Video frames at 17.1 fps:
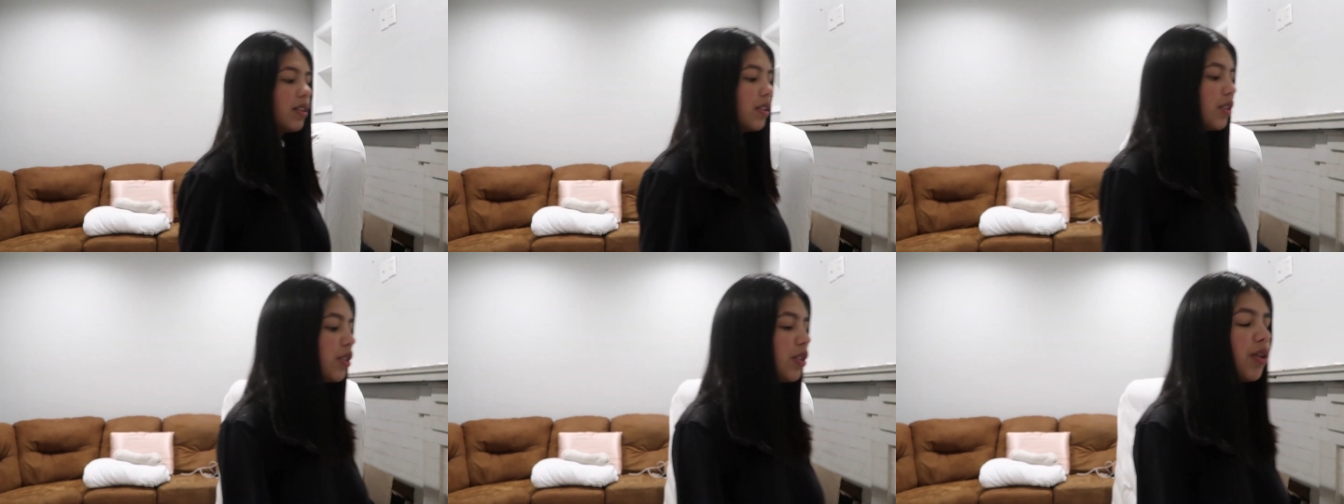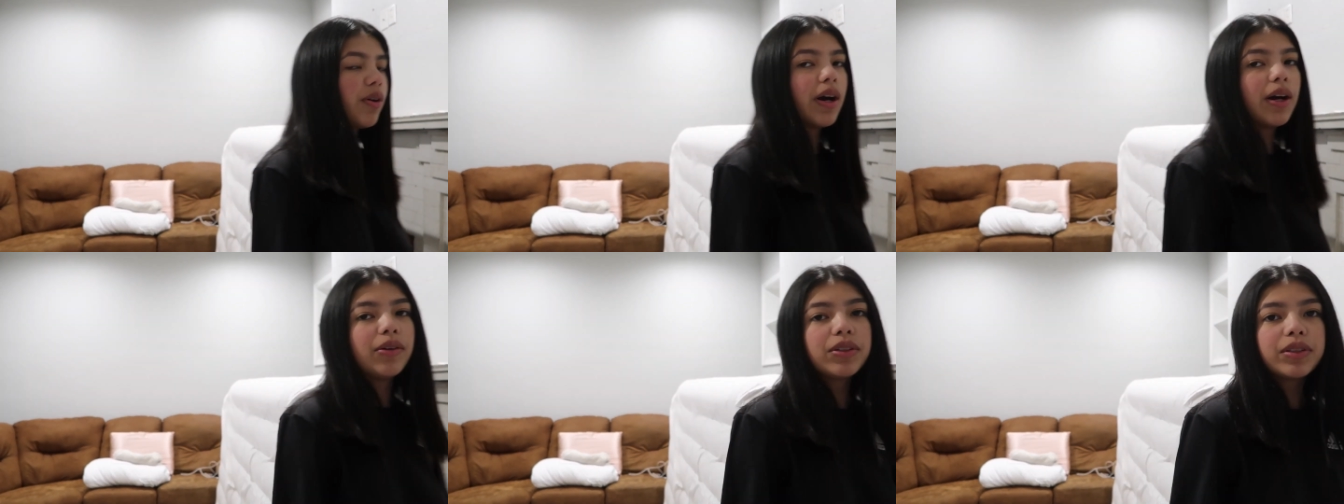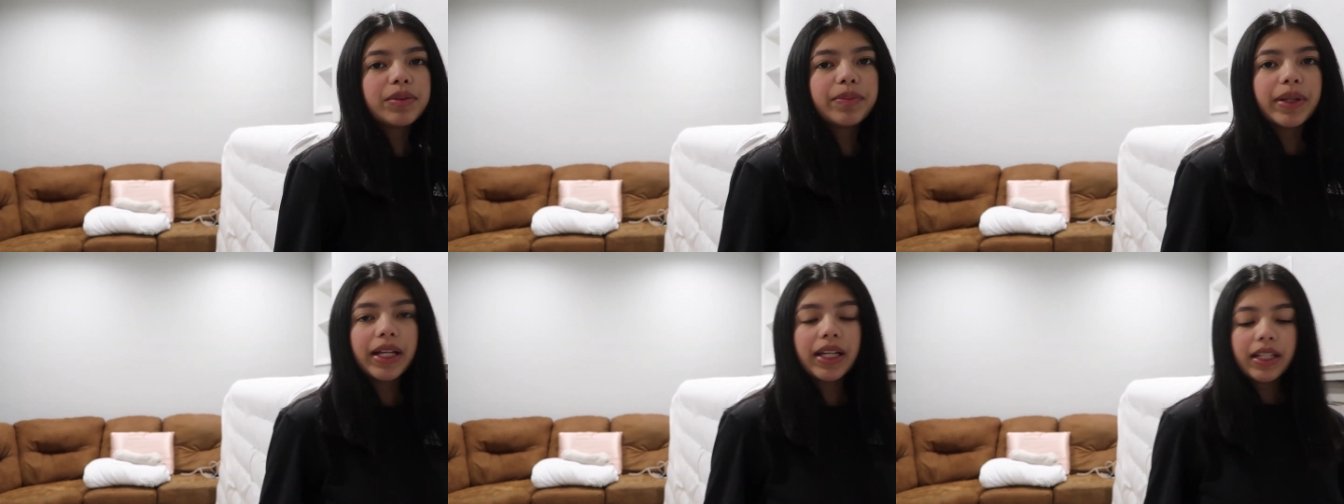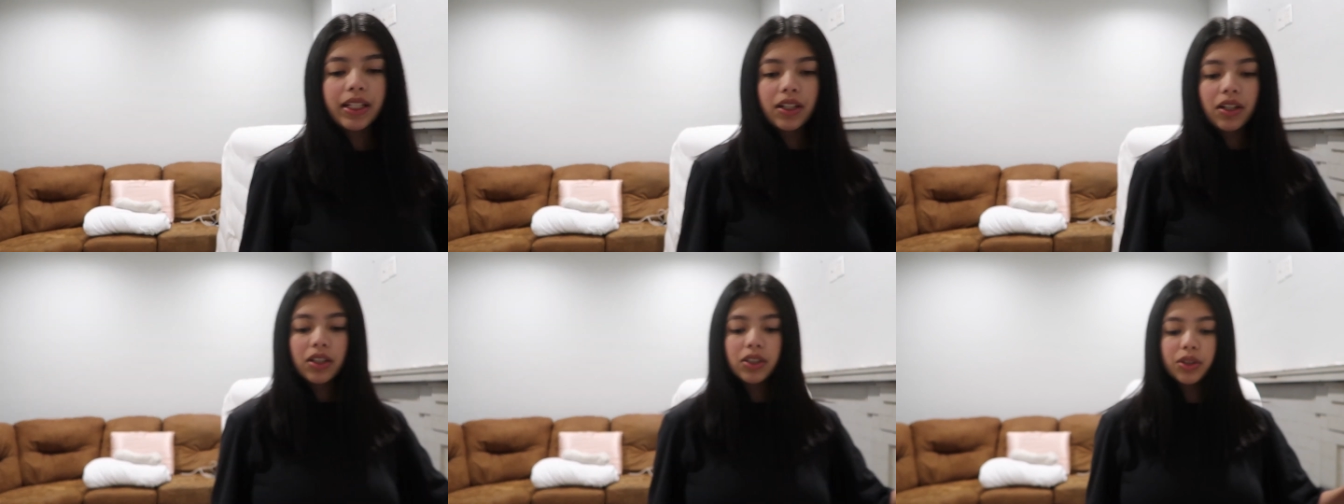So I was
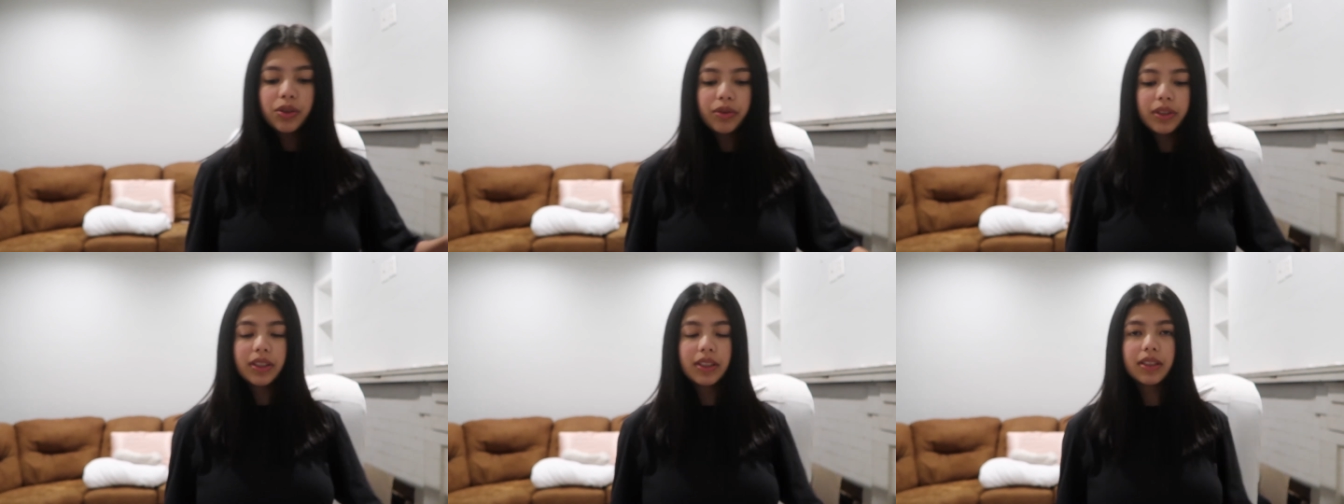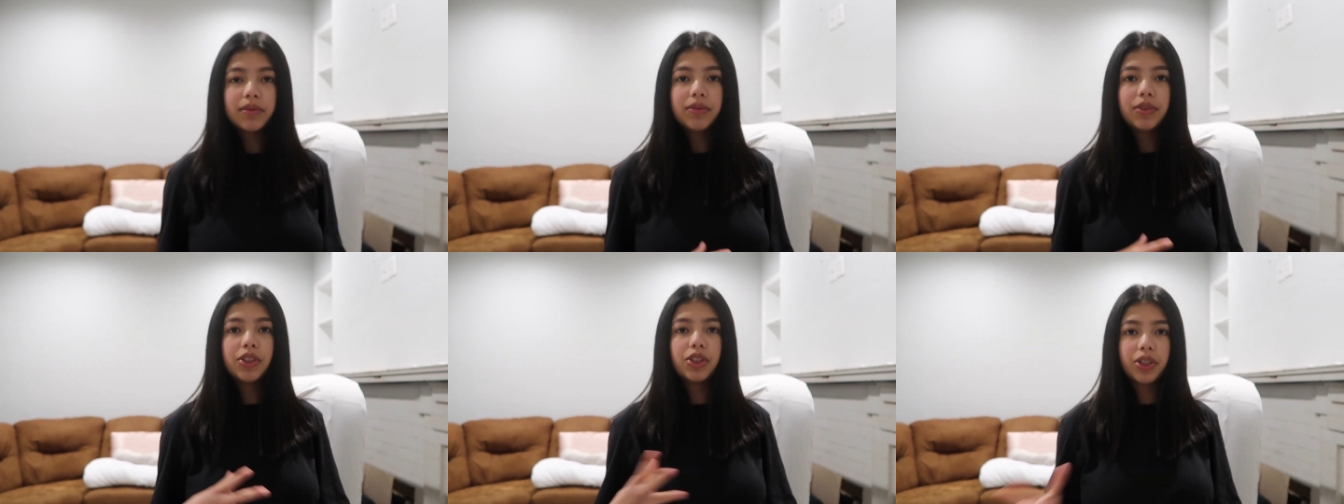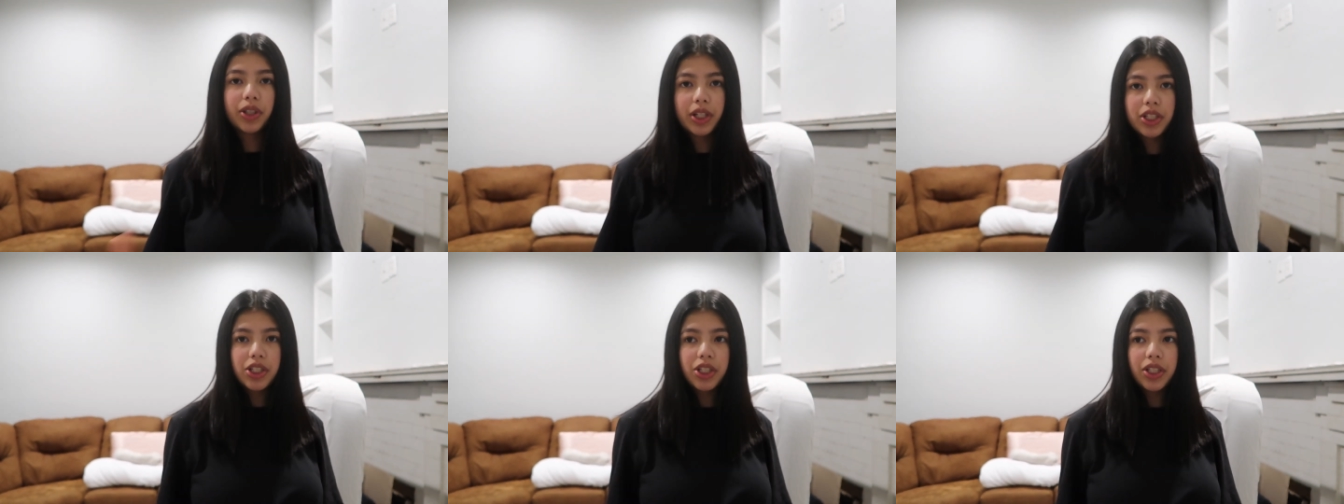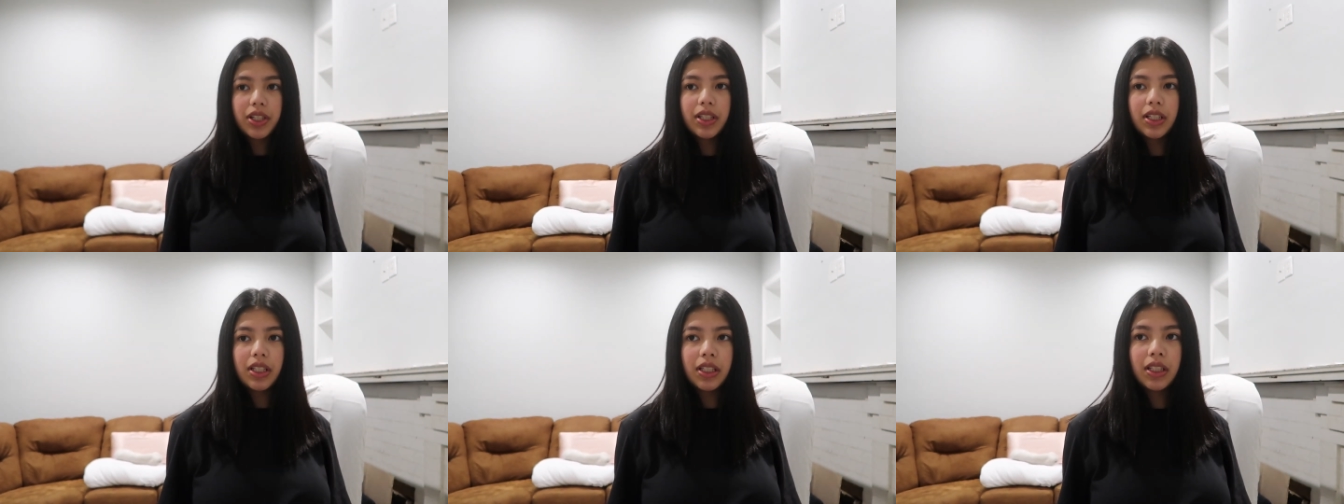planning on doing some
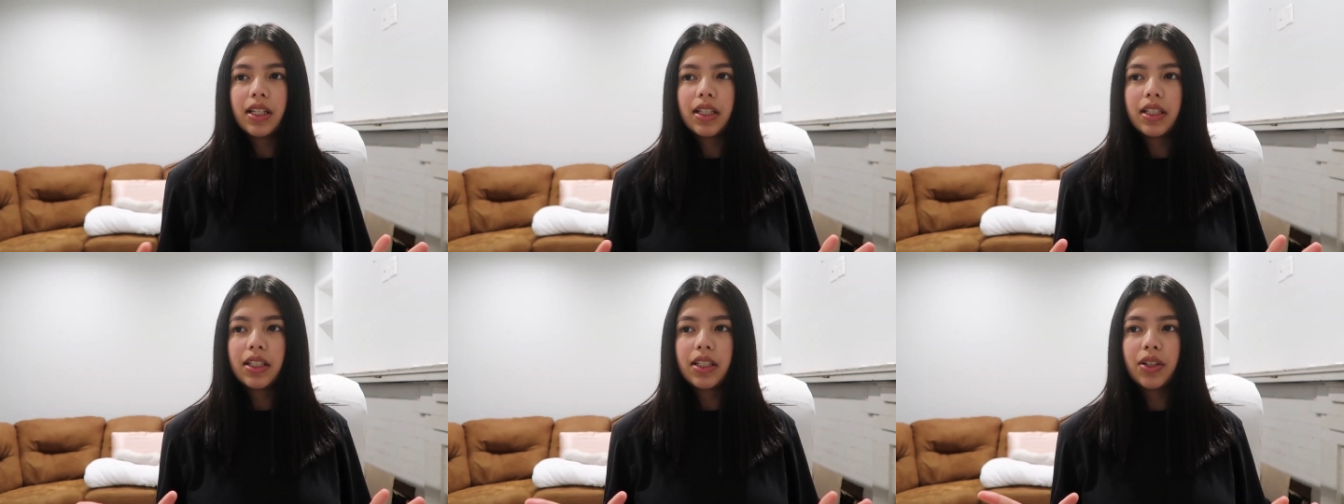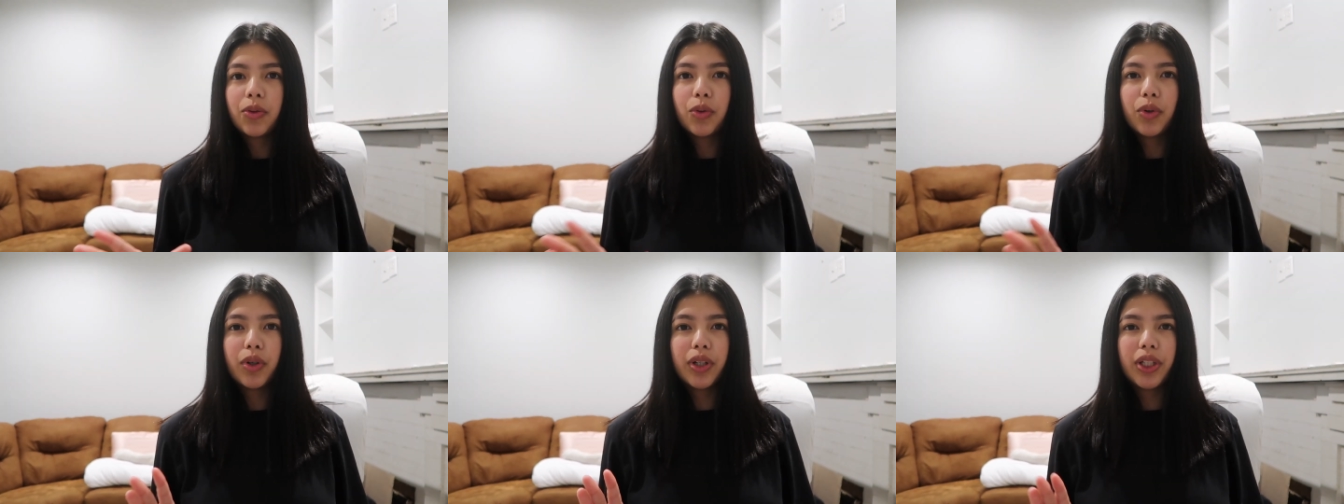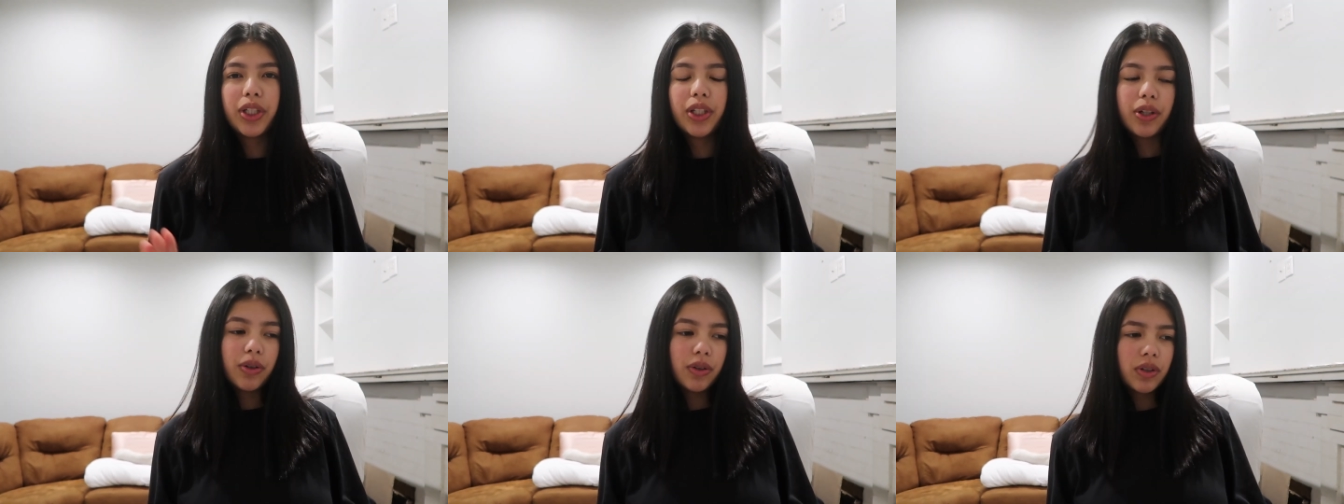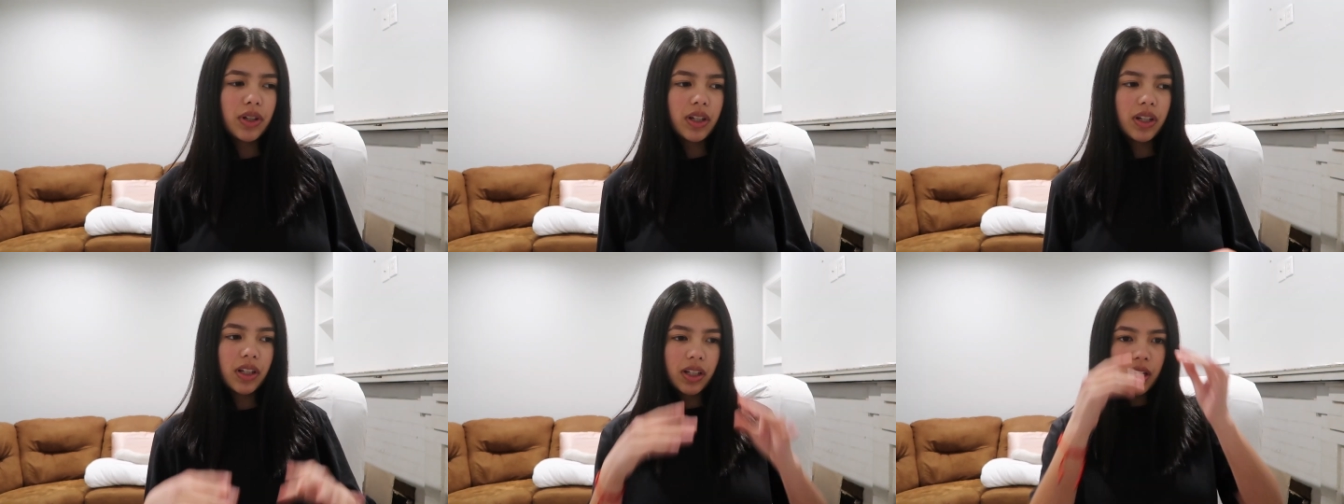stretching or
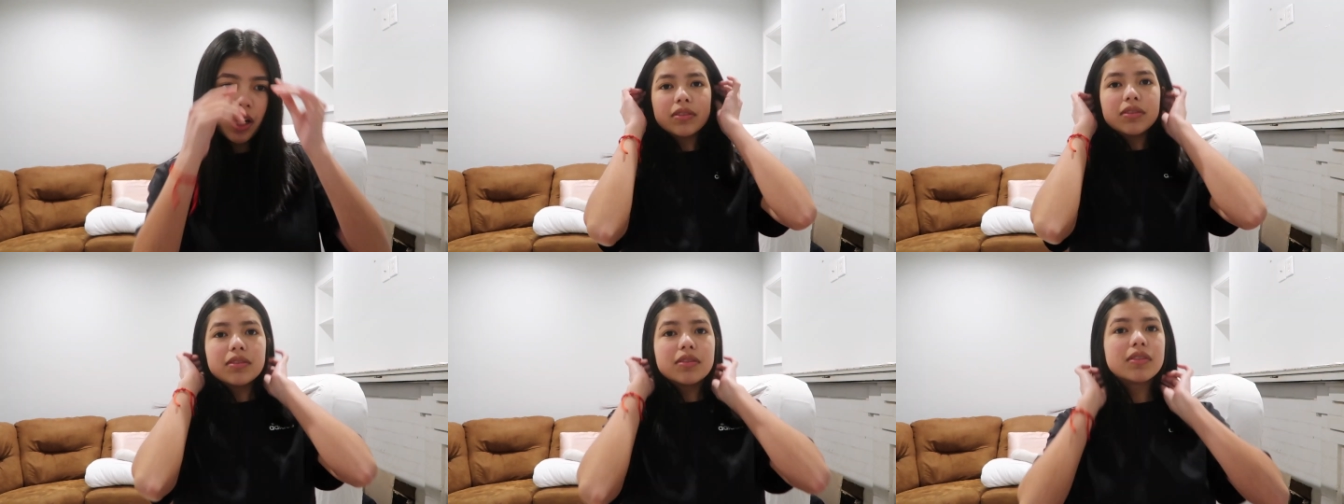yoga.